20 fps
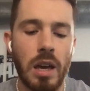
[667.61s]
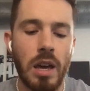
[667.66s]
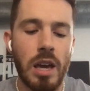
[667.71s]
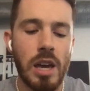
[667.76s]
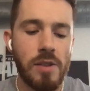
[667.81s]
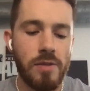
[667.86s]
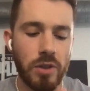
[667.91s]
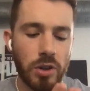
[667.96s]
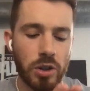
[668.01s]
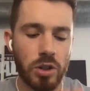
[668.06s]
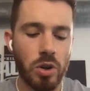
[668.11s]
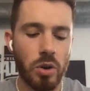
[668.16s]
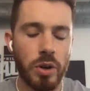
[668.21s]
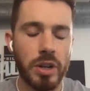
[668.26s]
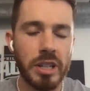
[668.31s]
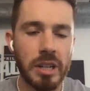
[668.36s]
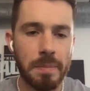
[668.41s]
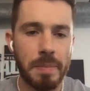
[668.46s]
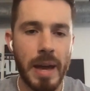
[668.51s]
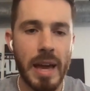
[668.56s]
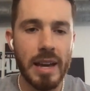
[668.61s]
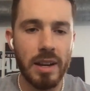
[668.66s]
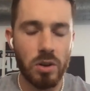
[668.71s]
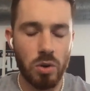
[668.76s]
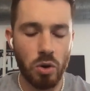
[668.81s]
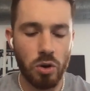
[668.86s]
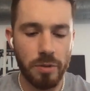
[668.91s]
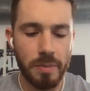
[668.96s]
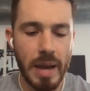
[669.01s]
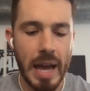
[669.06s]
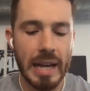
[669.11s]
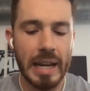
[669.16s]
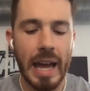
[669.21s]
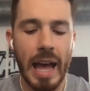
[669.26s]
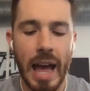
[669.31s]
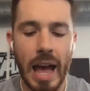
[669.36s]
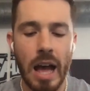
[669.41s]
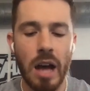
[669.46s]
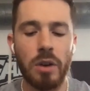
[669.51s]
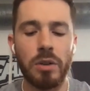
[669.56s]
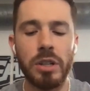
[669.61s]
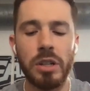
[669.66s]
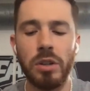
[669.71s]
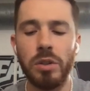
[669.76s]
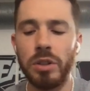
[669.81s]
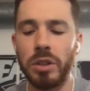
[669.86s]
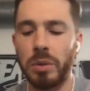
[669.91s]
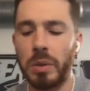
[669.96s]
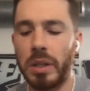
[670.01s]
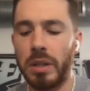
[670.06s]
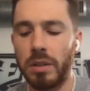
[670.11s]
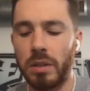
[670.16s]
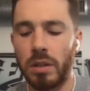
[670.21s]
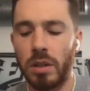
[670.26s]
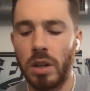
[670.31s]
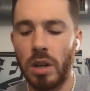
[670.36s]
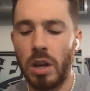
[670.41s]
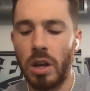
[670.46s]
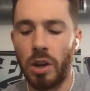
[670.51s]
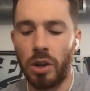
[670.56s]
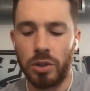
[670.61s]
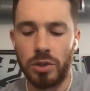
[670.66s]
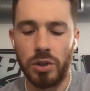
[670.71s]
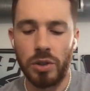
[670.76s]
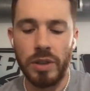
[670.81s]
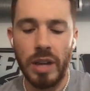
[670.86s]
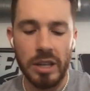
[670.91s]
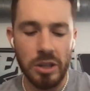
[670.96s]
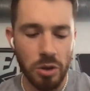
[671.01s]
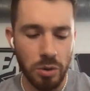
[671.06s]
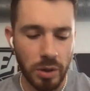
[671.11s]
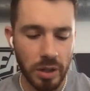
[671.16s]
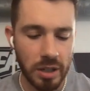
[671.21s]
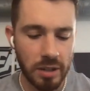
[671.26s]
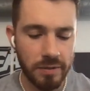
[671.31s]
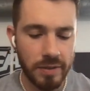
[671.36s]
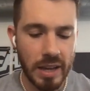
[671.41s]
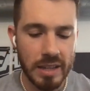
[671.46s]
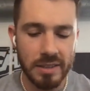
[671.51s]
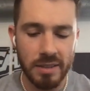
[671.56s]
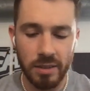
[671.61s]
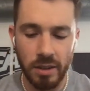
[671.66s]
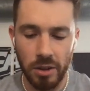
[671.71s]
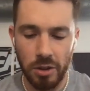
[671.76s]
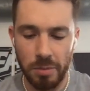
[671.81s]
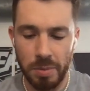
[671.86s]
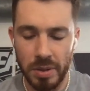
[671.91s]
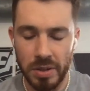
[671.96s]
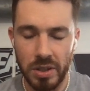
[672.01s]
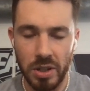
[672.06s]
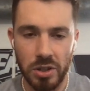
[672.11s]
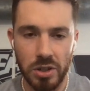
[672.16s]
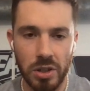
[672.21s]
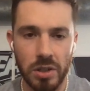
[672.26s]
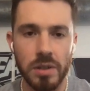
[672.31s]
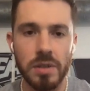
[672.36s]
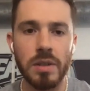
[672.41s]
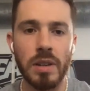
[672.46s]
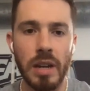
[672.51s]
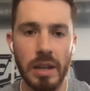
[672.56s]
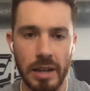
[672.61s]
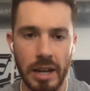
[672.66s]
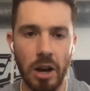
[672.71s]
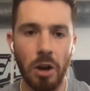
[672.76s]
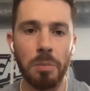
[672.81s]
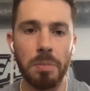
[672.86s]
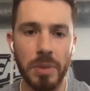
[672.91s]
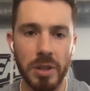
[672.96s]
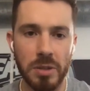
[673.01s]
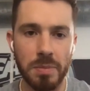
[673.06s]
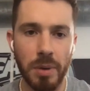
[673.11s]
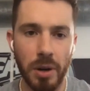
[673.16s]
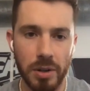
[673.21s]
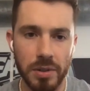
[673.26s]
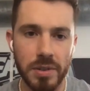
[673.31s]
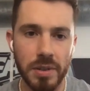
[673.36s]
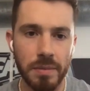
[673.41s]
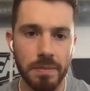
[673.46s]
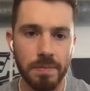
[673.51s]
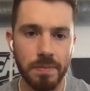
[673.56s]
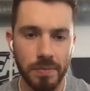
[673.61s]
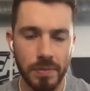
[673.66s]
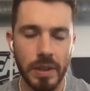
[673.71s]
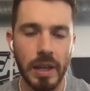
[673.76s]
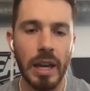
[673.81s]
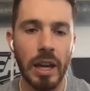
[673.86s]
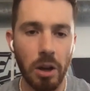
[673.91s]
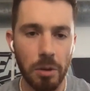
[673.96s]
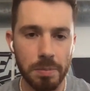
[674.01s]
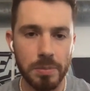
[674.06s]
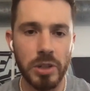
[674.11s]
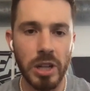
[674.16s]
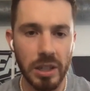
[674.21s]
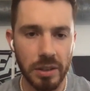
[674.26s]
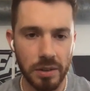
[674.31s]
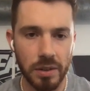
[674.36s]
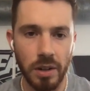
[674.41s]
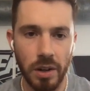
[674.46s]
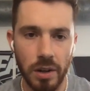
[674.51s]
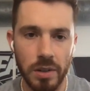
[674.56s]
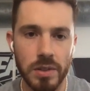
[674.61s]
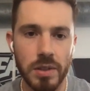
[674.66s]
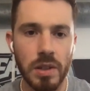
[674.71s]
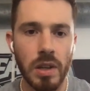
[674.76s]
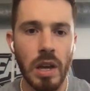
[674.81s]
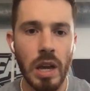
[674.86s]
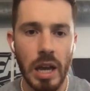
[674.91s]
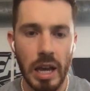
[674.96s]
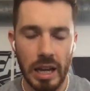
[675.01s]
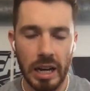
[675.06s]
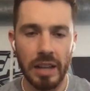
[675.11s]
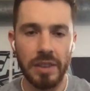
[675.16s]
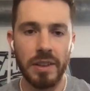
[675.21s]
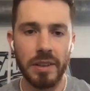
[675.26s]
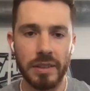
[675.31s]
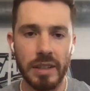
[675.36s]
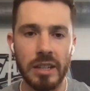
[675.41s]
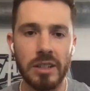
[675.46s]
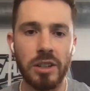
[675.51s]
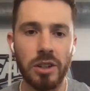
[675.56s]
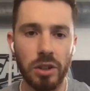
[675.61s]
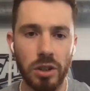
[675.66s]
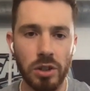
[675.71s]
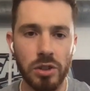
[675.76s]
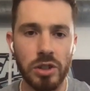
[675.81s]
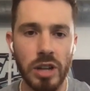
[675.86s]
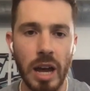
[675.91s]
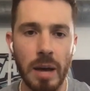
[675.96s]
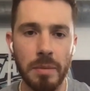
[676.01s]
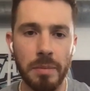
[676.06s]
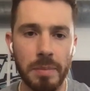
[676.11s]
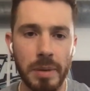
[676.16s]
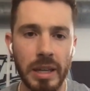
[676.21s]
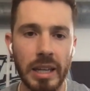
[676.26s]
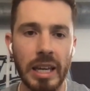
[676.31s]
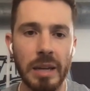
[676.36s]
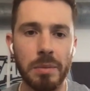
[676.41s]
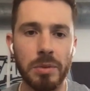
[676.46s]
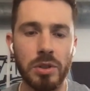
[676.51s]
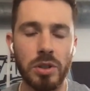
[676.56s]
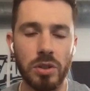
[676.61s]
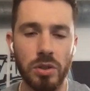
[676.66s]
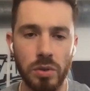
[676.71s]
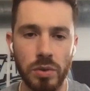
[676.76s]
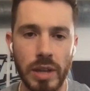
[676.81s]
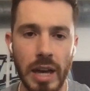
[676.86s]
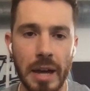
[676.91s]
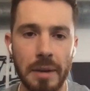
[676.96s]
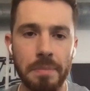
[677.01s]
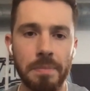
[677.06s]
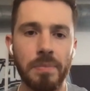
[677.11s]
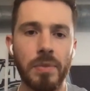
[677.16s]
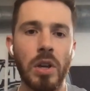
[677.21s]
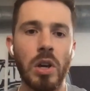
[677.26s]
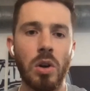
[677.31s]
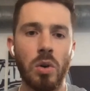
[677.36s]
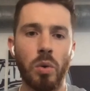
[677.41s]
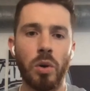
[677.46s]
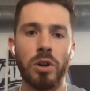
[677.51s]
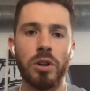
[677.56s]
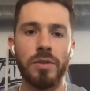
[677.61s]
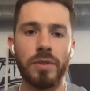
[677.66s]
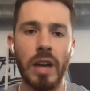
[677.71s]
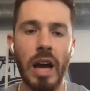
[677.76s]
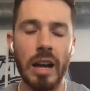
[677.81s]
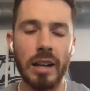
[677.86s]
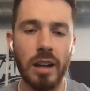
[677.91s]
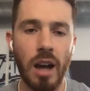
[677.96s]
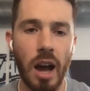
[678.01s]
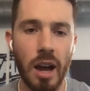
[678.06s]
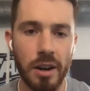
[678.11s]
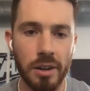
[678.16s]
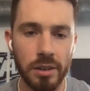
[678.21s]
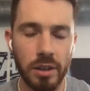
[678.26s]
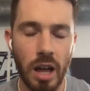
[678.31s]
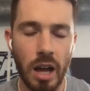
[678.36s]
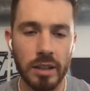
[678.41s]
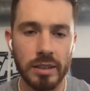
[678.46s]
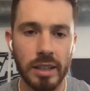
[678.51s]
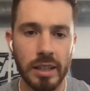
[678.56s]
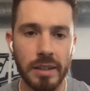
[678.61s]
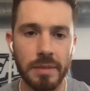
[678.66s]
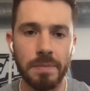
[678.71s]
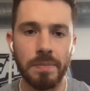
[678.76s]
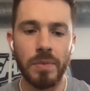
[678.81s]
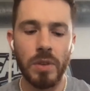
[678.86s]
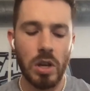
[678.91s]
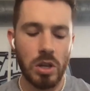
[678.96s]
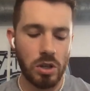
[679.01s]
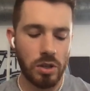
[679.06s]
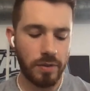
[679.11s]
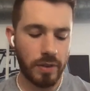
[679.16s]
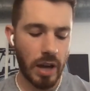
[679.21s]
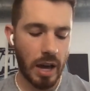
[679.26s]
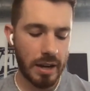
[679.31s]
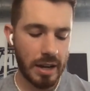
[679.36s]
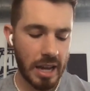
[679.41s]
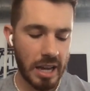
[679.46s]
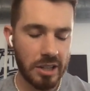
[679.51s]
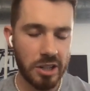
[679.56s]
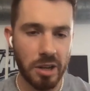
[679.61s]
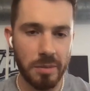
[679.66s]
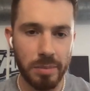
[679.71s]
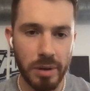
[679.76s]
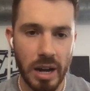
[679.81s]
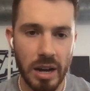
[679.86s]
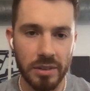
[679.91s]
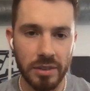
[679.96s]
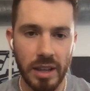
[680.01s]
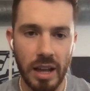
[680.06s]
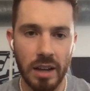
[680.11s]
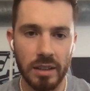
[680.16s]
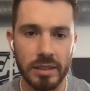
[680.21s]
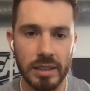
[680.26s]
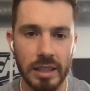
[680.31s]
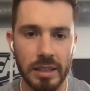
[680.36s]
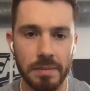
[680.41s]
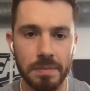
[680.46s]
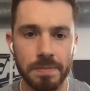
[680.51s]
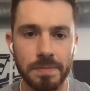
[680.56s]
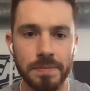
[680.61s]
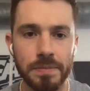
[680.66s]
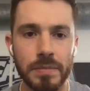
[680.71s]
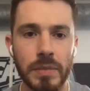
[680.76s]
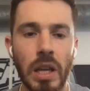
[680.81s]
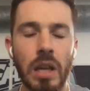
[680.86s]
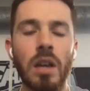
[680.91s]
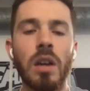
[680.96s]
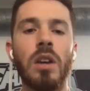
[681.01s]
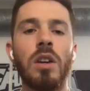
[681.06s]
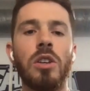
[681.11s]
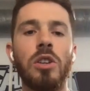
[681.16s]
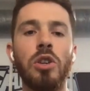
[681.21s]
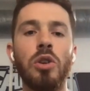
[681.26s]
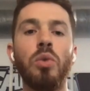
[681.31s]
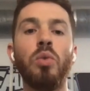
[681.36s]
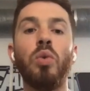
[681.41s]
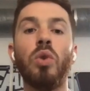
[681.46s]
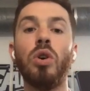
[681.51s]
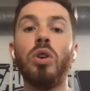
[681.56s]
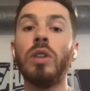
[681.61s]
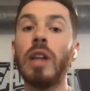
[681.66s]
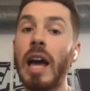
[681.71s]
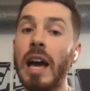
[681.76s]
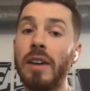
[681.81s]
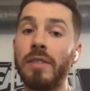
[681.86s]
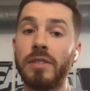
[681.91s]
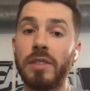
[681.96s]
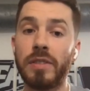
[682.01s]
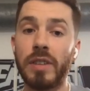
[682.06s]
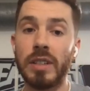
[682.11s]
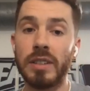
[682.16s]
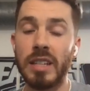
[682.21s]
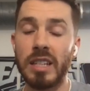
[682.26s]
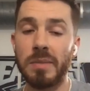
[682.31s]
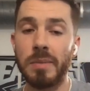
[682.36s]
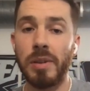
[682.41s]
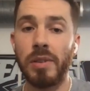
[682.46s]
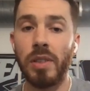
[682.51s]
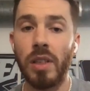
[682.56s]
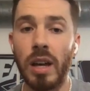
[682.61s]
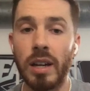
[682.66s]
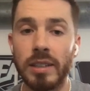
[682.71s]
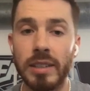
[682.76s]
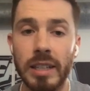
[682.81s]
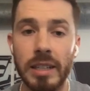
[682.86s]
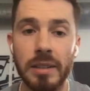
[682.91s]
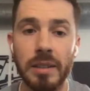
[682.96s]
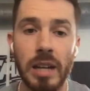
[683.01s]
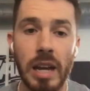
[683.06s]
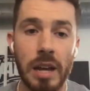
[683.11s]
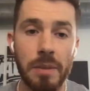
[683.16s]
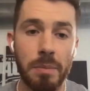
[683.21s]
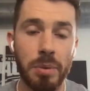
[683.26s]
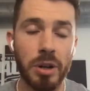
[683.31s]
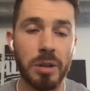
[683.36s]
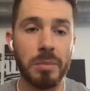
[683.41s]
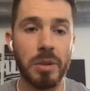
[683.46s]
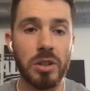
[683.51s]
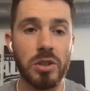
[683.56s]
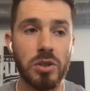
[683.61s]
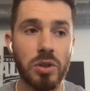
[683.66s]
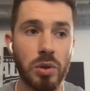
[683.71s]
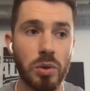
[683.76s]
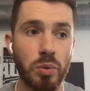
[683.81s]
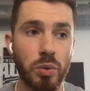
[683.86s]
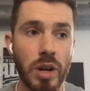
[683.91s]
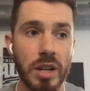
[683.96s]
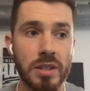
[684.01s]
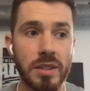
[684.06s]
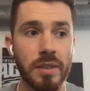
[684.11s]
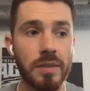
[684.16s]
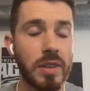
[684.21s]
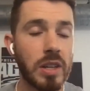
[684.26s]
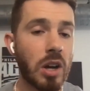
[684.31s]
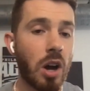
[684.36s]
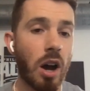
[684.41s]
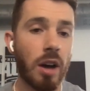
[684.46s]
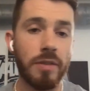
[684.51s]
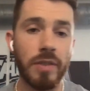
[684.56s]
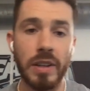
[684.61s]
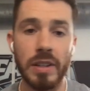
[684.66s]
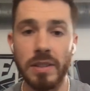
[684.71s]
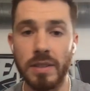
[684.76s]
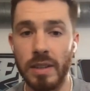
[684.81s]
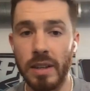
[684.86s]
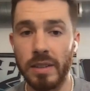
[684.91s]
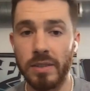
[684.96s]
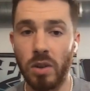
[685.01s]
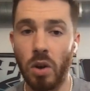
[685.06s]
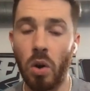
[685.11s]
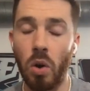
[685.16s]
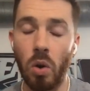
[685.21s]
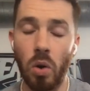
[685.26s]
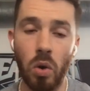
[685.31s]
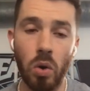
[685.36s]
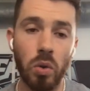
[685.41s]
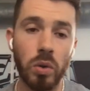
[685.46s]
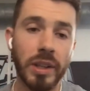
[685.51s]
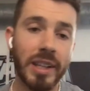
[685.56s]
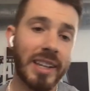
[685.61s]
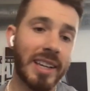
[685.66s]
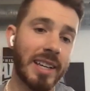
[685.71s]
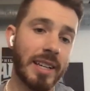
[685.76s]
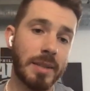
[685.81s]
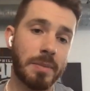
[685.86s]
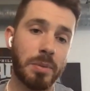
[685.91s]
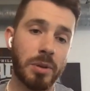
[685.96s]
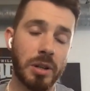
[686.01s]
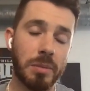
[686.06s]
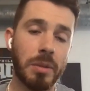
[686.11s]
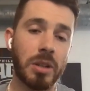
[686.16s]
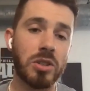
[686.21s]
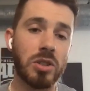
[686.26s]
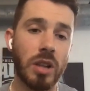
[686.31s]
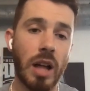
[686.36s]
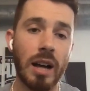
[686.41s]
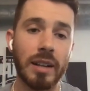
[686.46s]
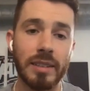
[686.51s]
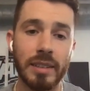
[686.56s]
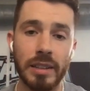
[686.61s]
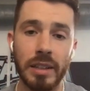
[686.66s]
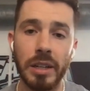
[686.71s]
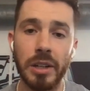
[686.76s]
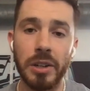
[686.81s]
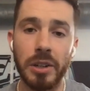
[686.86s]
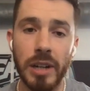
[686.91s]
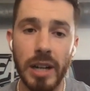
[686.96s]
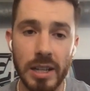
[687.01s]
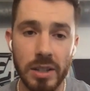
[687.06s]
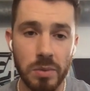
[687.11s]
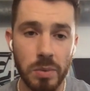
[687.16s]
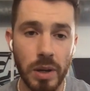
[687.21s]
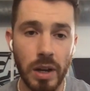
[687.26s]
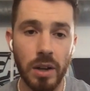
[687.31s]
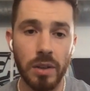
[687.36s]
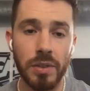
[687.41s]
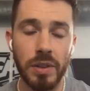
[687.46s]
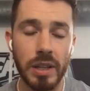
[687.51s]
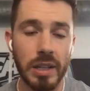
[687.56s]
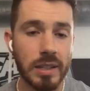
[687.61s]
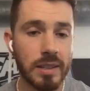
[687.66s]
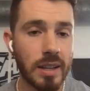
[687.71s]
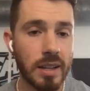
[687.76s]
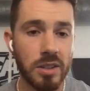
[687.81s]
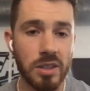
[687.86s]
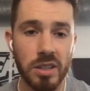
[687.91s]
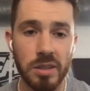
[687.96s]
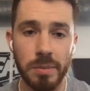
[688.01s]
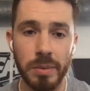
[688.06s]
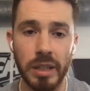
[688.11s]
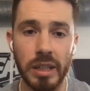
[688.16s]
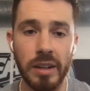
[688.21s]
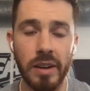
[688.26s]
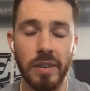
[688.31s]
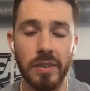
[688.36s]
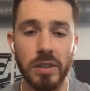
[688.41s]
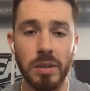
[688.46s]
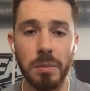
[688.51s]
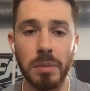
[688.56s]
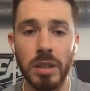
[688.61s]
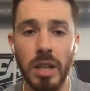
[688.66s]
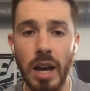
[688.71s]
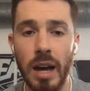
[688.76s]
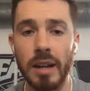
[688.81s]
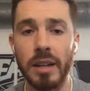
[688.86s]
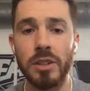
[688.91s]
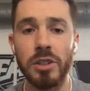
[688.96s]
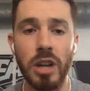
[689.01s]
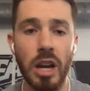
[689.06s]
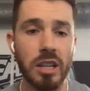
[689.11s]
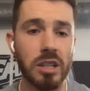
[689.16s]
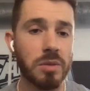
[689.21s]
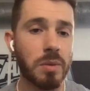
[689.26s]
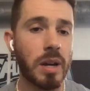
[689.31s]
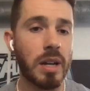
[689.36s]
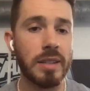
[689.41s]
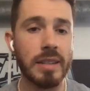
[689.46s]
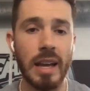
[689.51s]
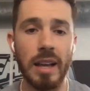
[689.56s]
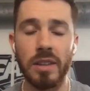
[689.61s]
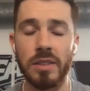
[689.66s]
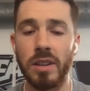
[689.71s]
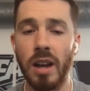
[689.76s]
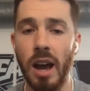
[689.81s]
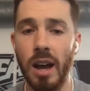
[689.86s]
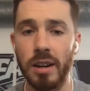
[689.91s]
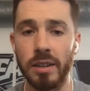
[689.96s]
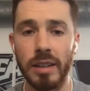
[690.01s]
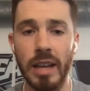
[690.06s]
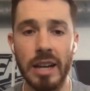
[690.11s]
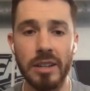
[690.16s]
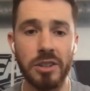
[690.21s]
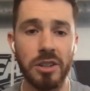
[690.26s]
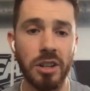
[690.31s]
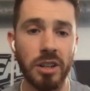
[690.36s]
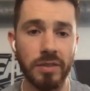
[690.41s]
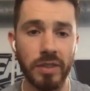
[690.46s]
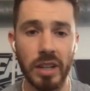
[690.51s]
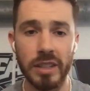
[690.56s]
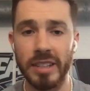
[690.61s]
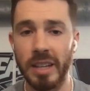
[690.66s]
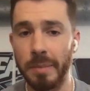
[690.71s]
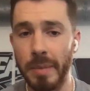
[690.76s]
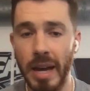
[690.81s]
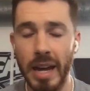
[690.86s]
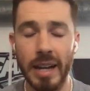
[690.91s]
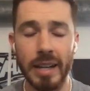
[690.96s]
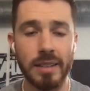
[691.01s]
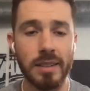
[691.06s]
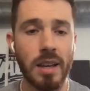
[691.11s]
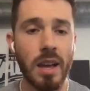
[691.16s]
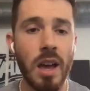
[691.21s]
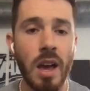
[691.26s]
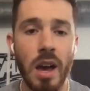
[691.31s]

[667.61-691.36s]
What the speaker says: If you're going to pay a quarterback, how do you do it so that you can invest in other positions and help this person, help Jalen Hurts? And I think they did a good job of being able to do that, where you've got Goddard locked in, you've got A.J. Brown locked in, you will have Devontae Smith locked in, and pretty much the rest of the offense as a whole is pretty much locked in here as well. The extensions have been getting out to Mulata, Josh Sweat, Dallas Goedert last year, Avonte Maddox.